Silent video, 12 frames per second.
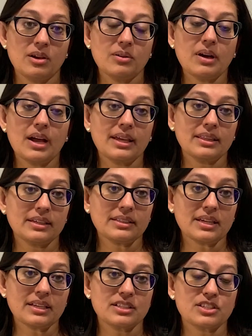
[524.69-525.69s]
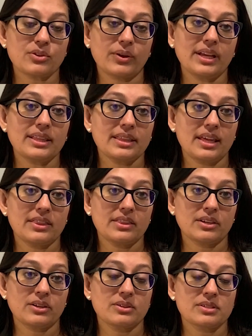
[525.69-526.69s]
Well, I think that it's great that
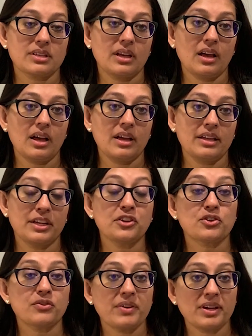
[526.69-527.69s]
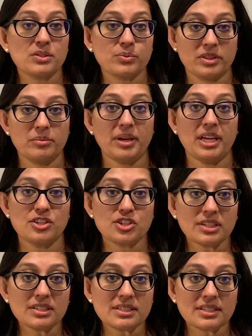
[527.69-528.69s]
there's an interface with the
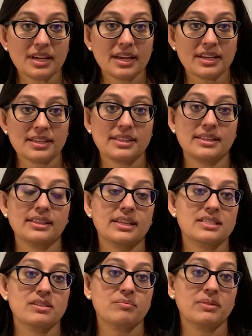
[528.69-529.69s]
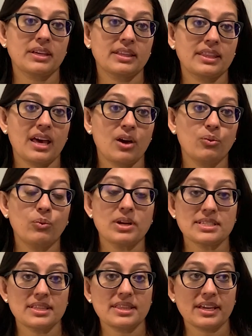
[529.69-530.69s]
patient, and I think that's something that
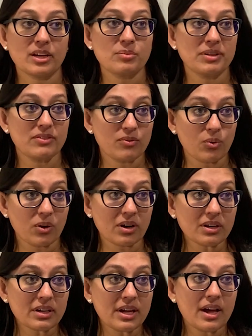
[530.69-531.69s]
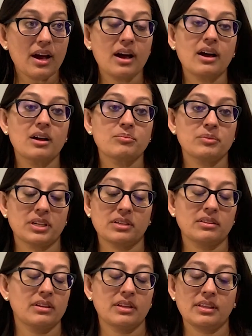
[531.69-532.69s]
wasn't there before
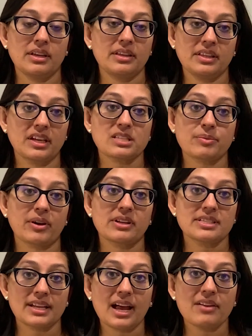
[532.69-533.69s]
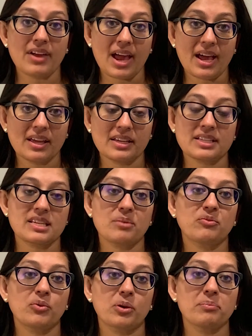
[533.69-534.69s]
in the experience that I've had,
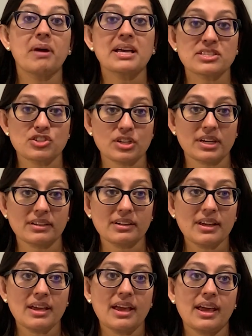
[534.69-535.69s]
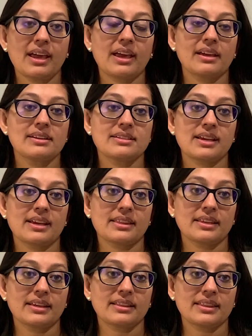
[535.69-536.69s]
except for messaging. And I
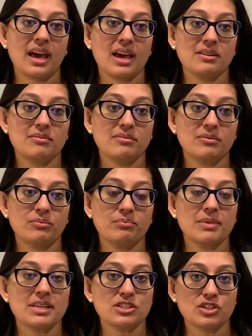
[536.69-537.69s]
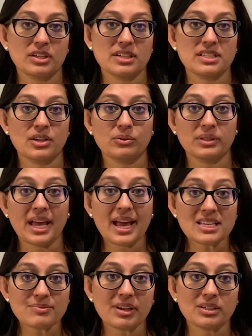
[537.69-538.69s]
think that messaging as the only
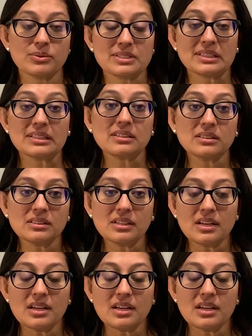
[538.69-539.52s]
aspect was a little